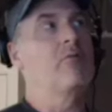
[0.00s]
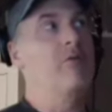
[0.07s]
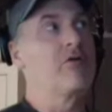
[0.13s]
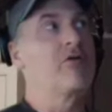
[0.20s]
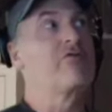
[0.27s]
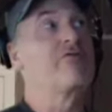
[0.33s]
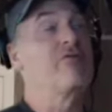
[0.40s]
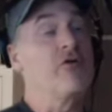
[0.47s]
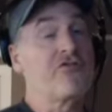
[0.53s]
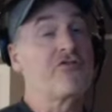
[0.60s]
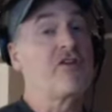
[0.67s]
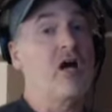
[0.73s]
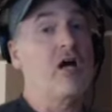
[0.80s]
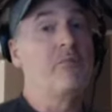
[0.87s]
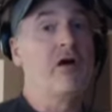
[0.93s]
the first
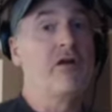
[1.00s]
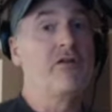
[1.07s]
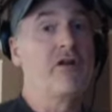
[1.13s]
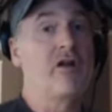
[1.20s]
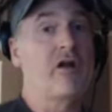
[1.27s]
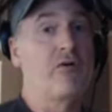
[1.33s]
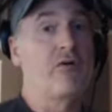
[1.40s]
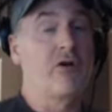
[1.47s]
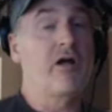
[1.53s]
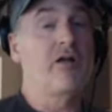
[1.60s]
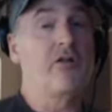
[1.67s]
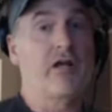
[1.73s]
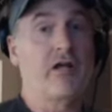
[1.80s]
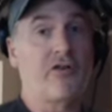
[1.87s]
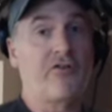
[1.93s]
time I did it, when I
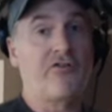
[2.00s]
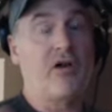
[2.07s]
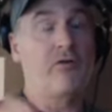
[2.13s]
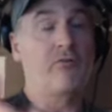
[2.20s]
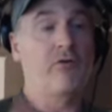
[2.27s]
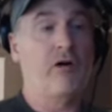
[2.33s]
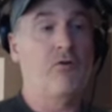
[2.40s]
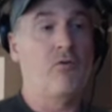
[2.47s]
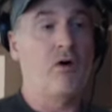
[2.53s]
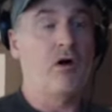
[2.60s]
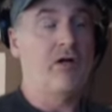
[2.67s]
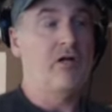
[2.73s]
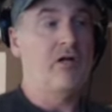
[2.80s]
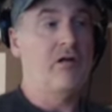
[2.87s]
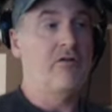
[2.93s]

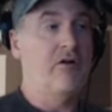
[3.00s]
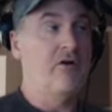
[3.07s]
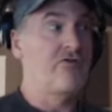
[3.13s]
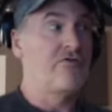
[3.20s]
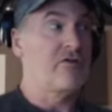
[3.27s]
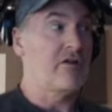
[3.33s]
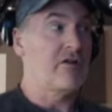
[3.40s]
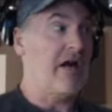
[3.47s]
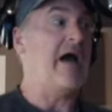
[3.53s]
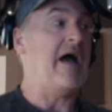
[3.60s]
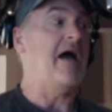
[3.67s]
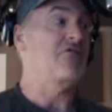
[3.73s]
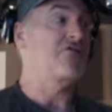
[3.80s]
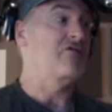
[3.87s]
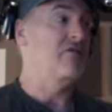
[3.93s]
walk in and there's the
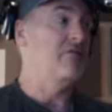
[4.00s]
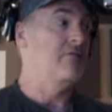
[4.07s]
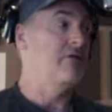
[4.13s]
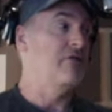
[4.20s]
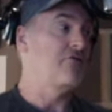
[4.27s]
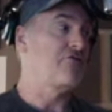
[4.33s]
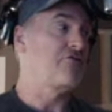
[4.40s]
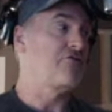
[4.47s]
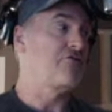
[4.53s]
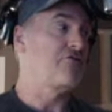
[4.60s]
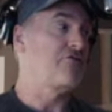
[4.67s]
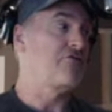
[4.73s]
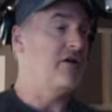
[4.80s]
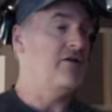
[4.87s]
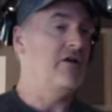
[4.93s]
cast and there's Frank,
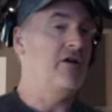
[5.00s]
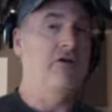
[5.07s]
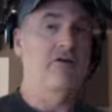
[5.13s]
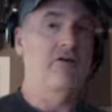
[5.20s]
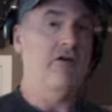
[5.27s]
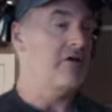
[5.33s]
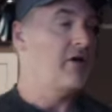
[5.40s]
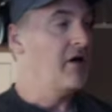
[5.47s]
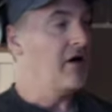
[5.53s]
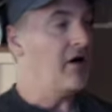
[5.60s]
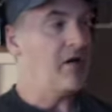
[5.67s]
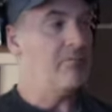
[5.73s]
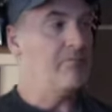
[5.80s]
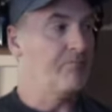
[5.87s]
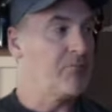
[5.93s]
and you hear
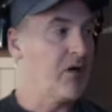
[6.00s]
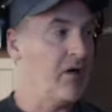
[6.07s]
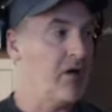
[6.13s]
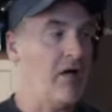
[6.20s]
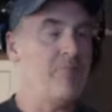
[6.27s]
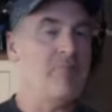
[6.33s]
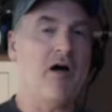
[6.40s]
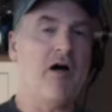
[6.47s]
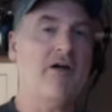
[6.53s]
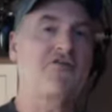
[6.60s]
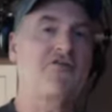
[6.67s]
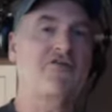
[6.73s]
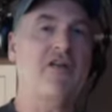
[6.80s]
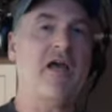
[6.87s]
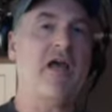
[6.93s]
I
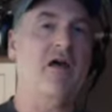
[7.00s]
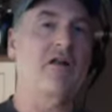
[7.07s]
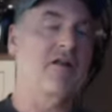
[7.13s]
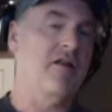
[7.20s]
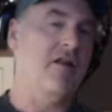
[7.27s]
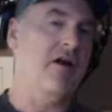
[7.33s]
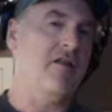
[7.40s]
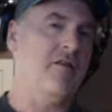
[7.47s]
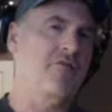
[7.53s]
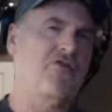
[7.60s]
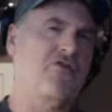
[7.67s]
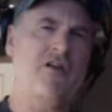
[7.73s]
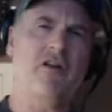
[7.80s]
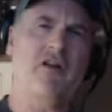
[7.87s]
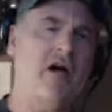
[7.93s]
stand. A lot of them
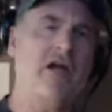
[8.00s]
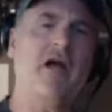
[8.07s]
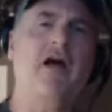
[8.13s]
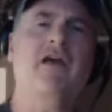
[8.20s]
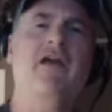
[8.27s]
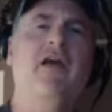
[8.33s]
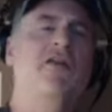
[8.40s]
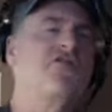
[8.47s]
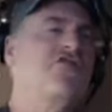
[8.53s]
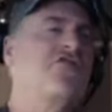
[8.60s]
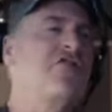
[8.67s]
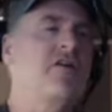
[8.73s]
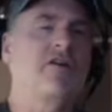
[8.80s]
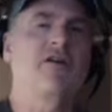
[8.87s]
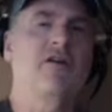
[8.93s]
sit. I can't
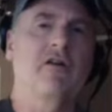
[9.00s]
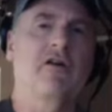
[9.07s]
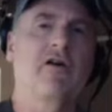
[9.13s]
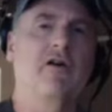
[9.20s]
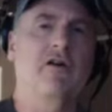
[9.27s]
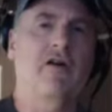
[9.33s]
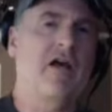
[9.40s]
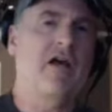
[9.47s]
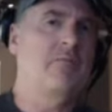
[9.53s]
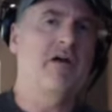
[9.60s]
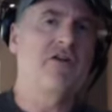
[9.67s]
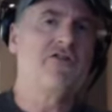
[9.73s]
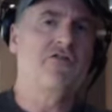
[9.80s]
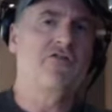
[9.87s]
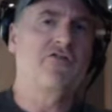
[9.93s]
sit in an
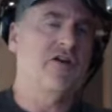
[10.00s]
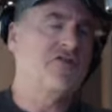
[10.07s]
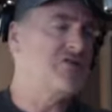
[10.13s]
animation session.